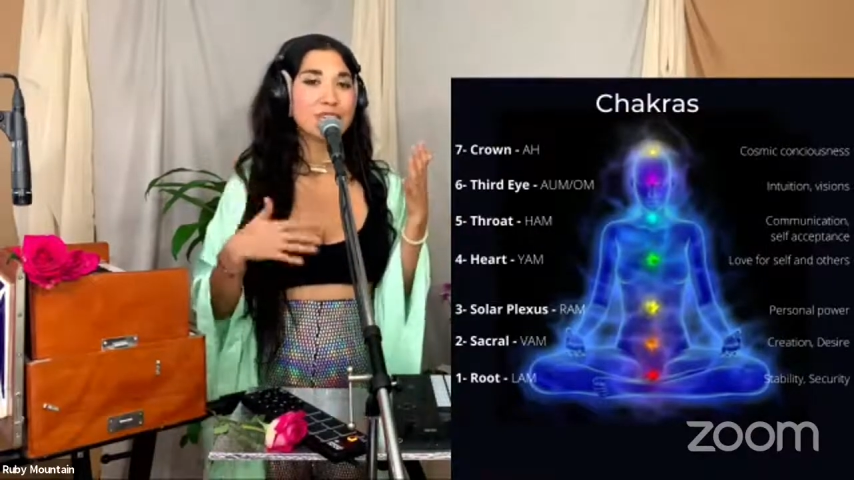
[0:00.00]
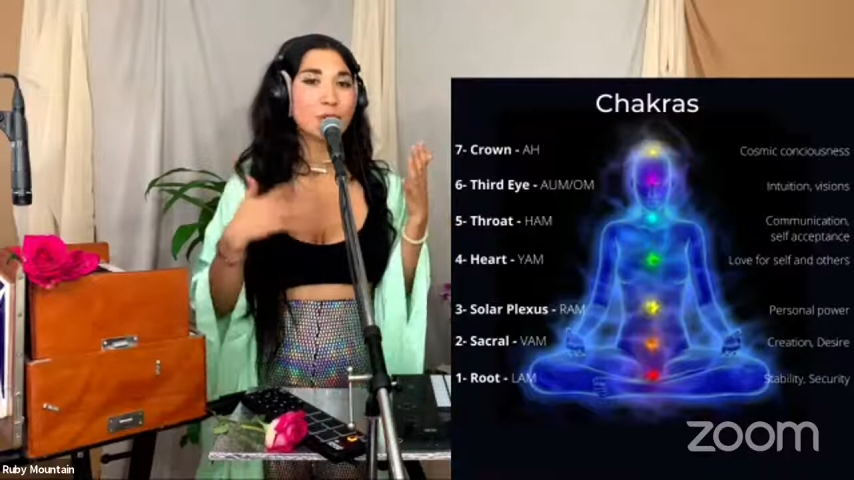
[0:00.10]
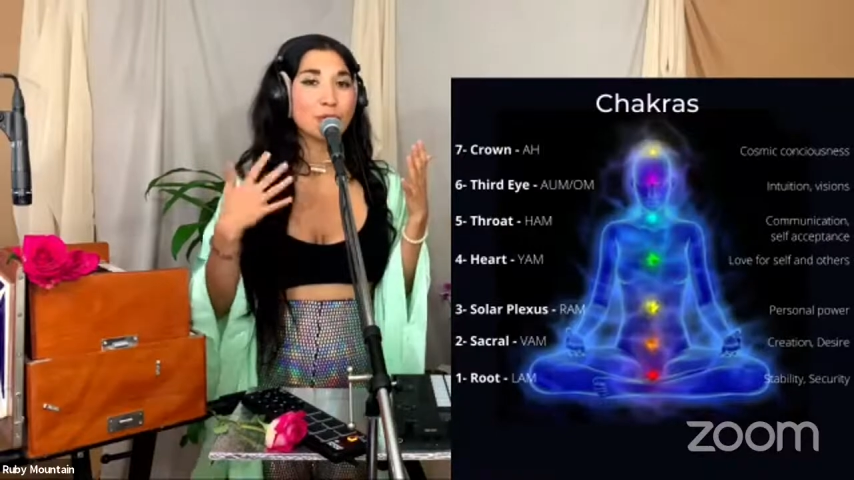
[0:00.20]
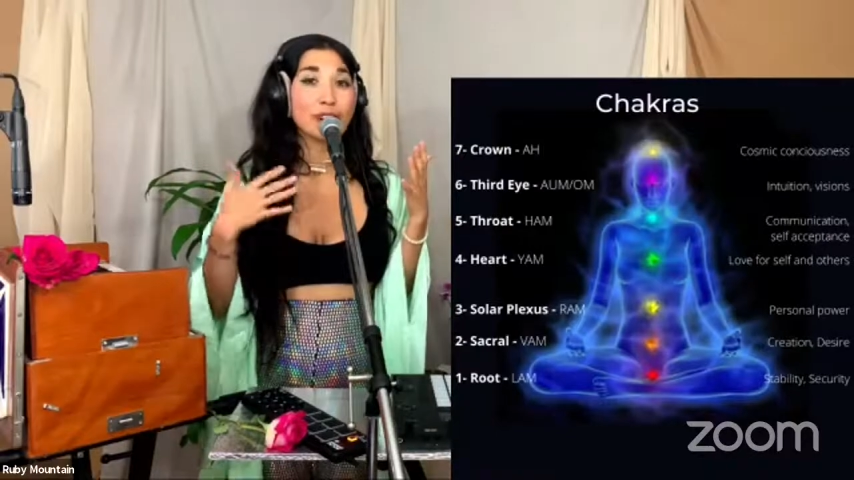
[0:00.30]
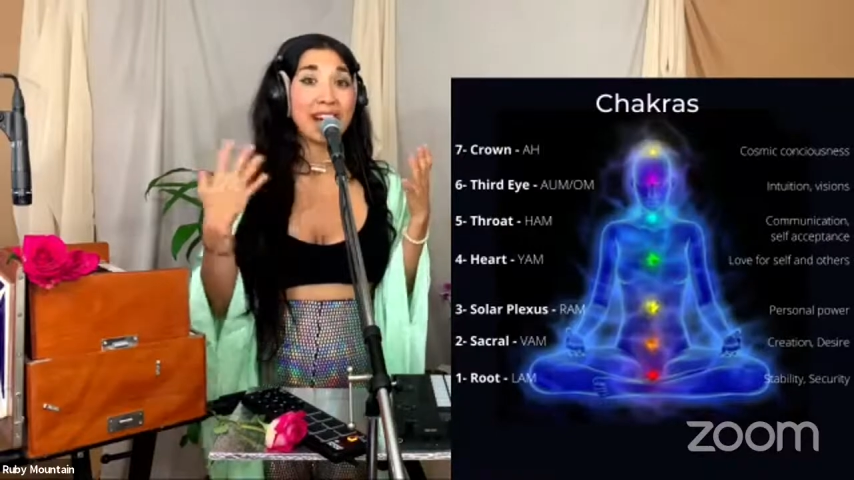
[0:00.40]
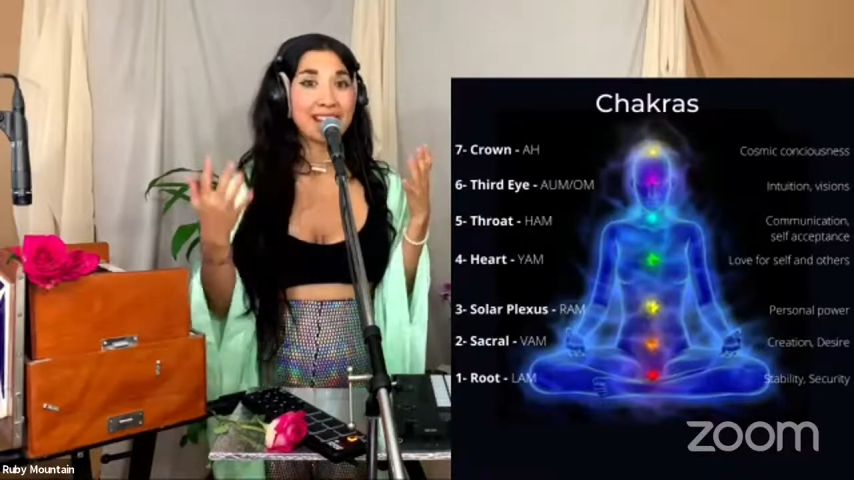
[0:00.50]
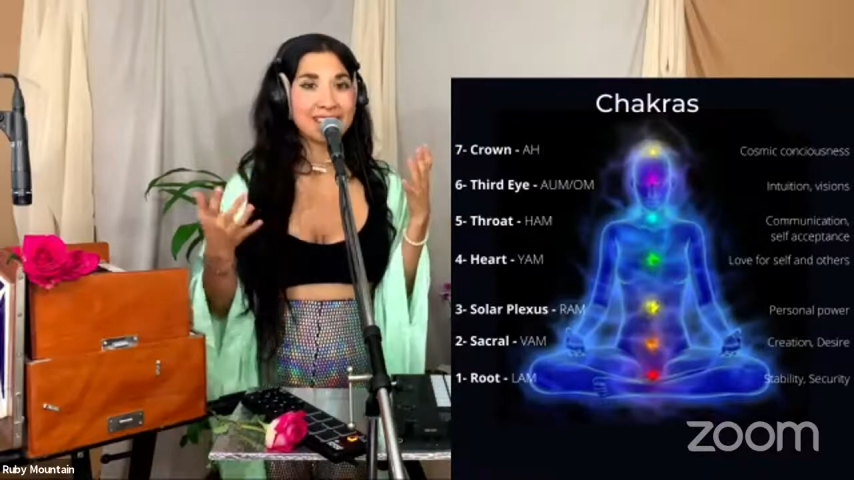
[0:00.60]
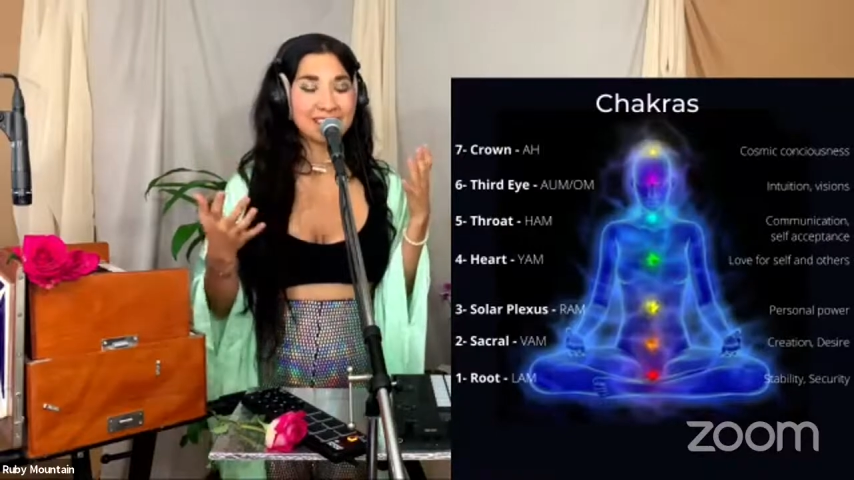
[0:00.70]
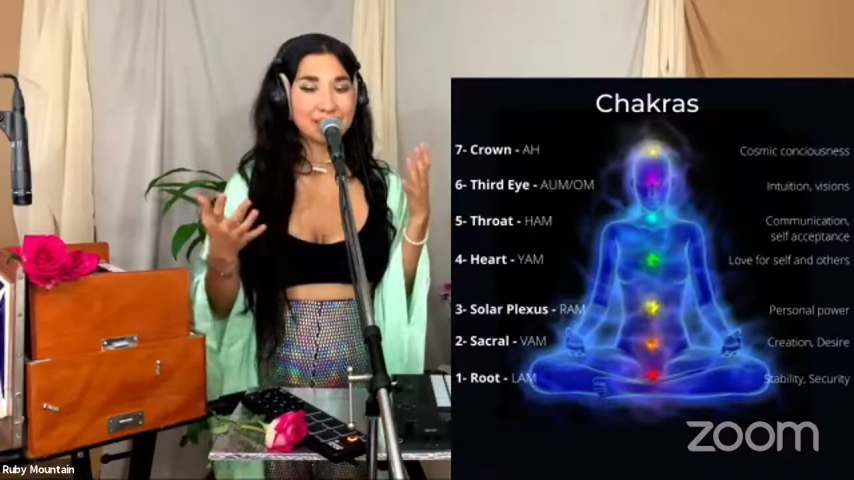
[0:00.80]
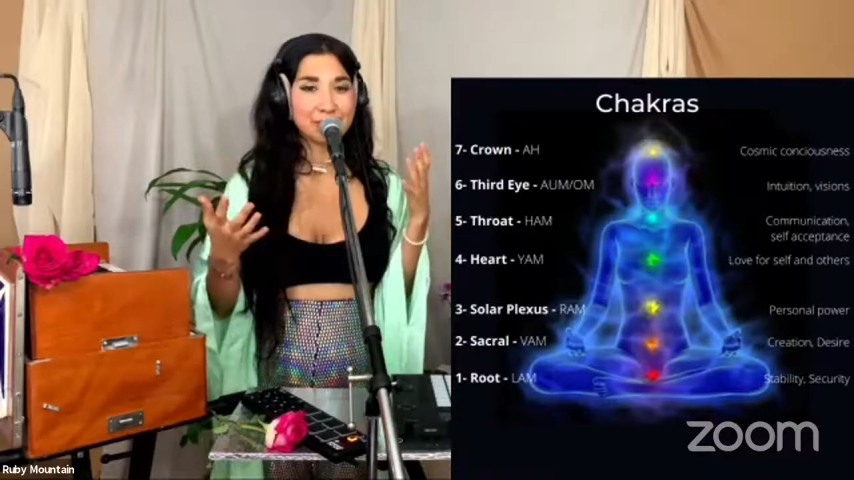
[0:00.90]

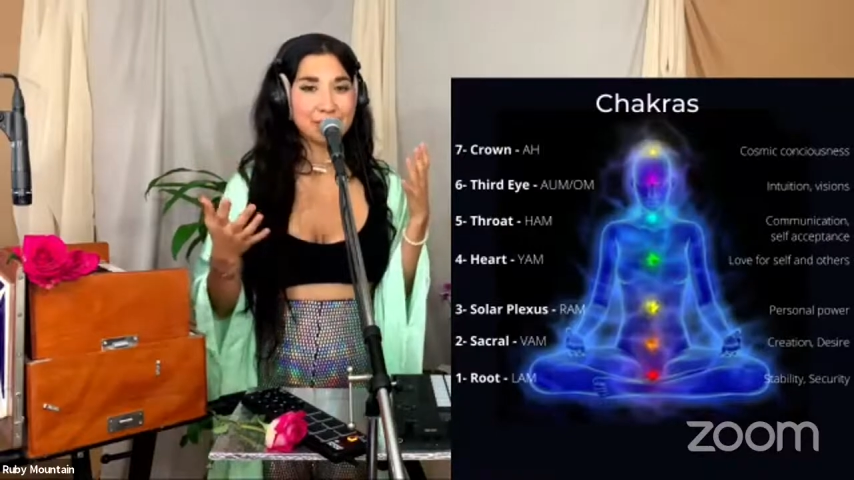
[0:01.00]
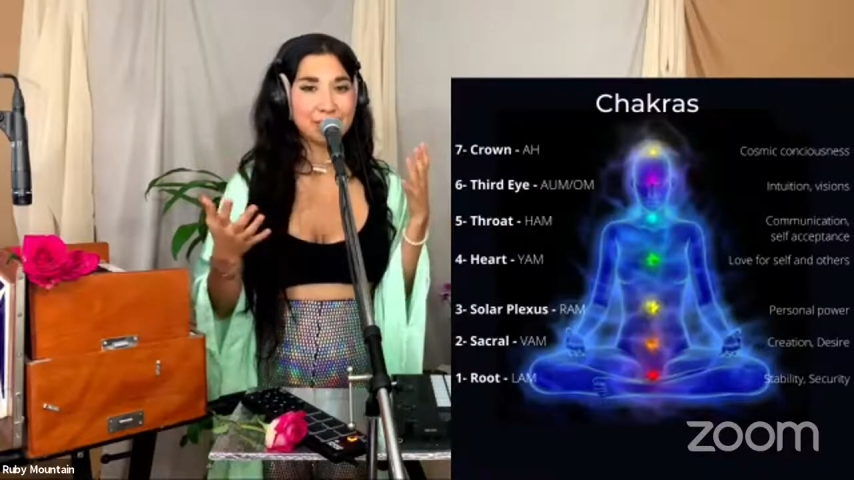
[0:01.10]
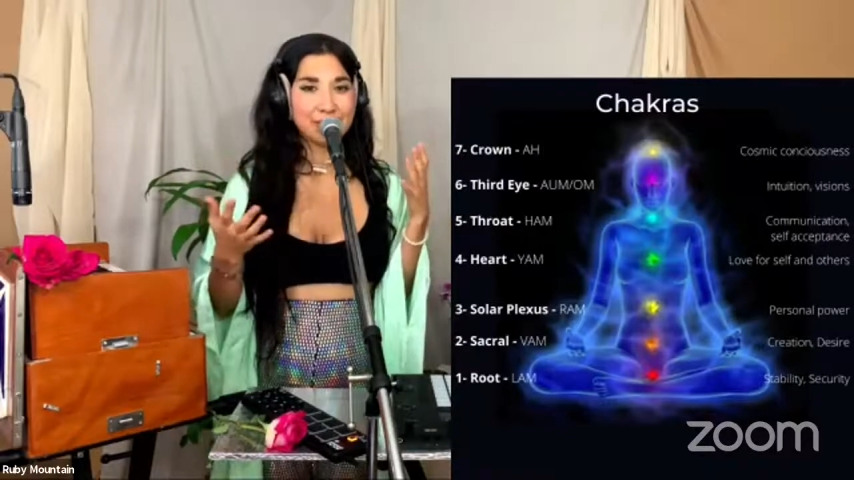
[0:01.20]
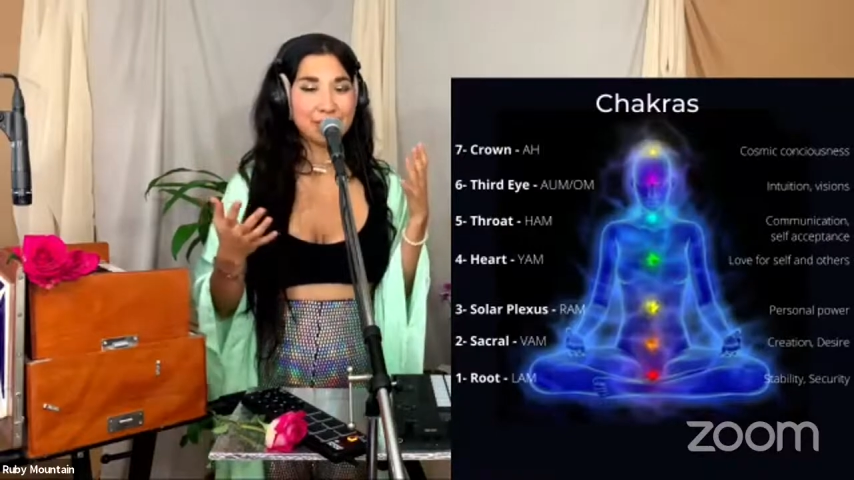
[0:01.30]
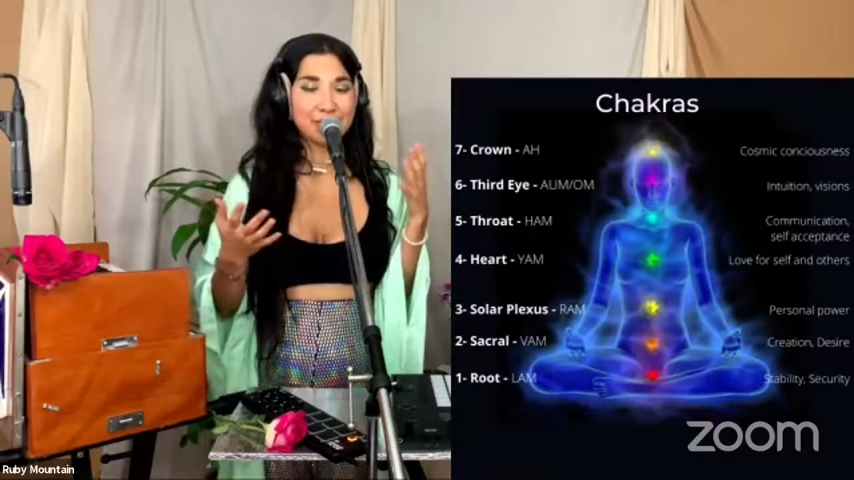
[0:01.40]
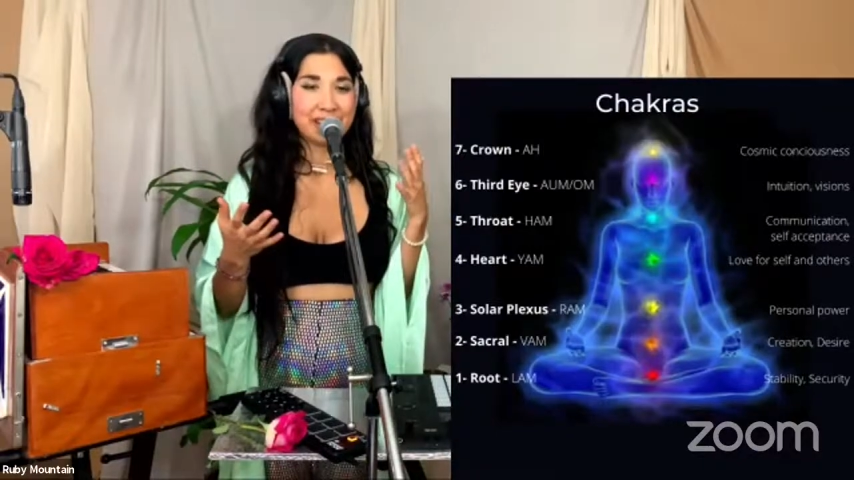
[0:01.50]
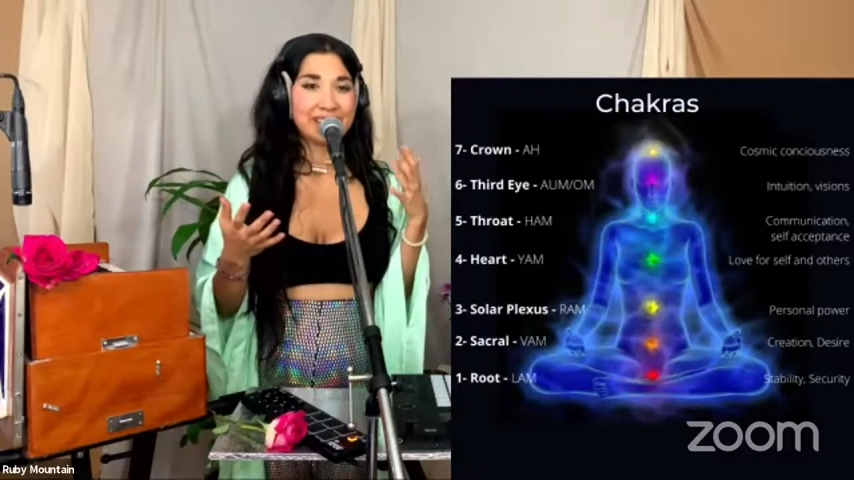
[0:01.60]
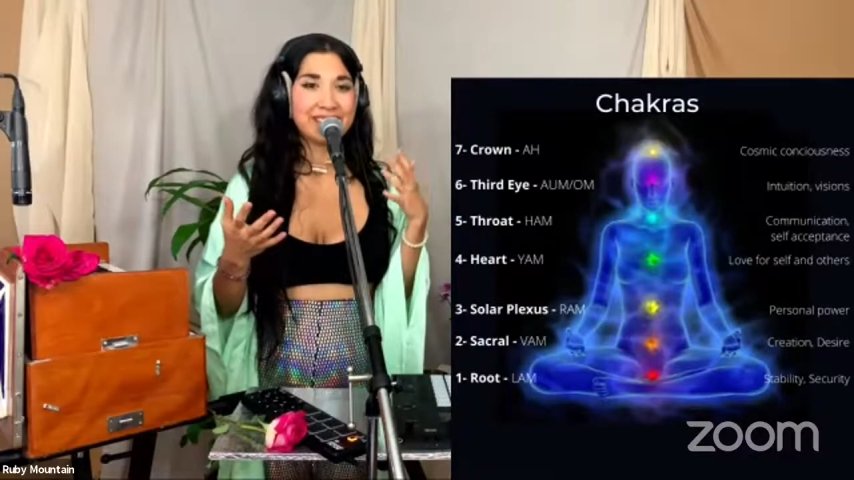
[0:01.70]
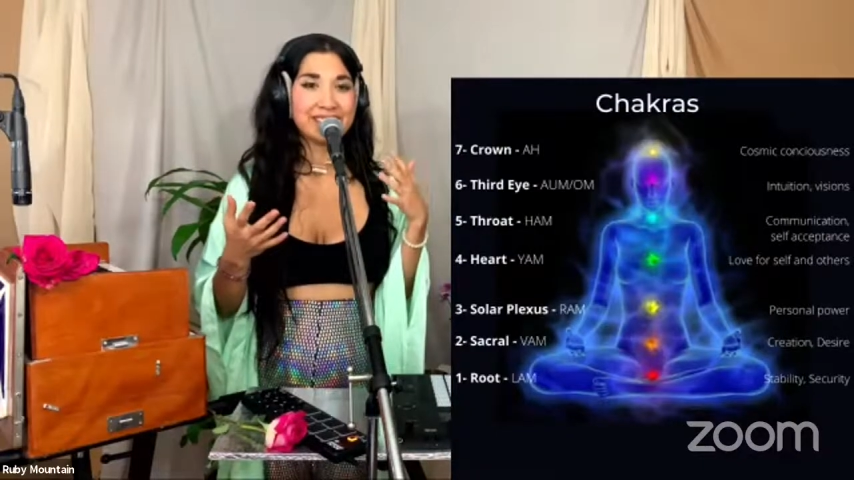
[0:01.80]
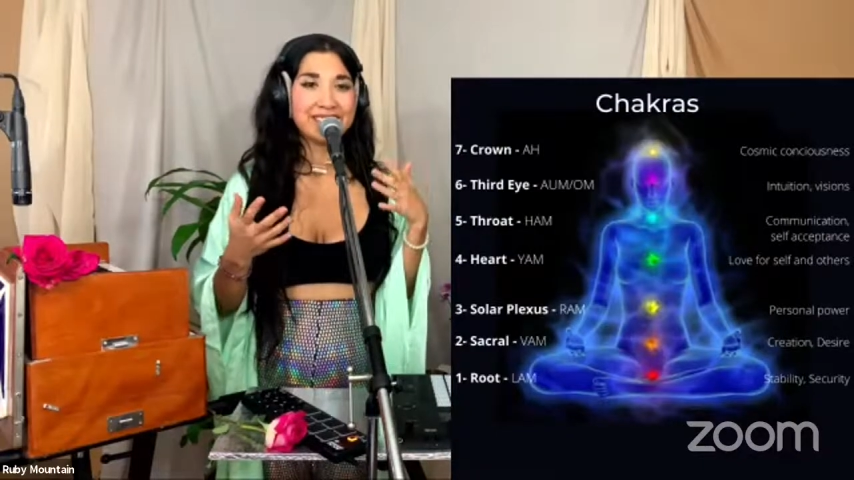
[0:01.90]
overactive, right?